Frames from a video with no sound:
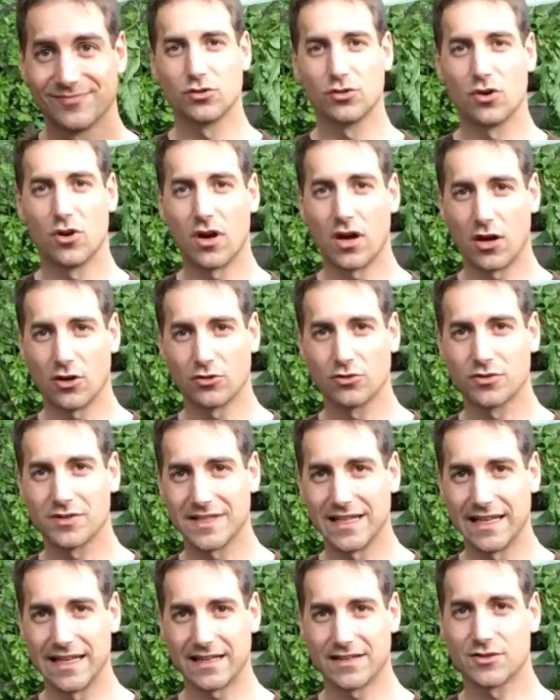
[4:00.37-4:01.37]
To know how to
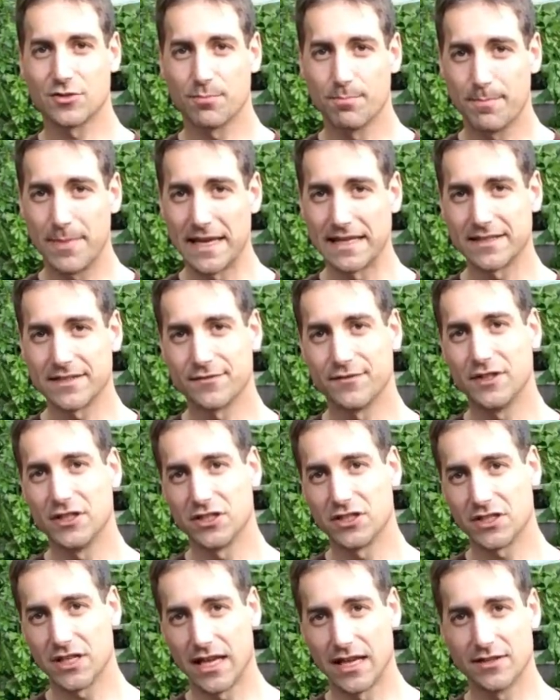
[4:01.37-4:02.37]
select the best
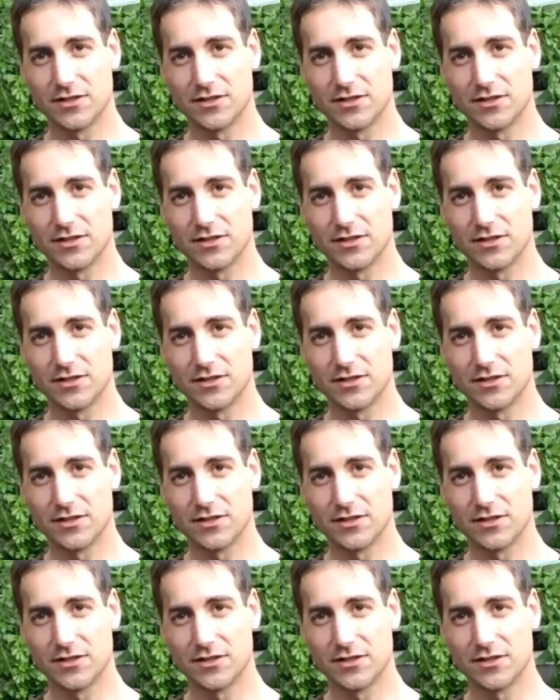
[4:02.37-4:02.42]
fish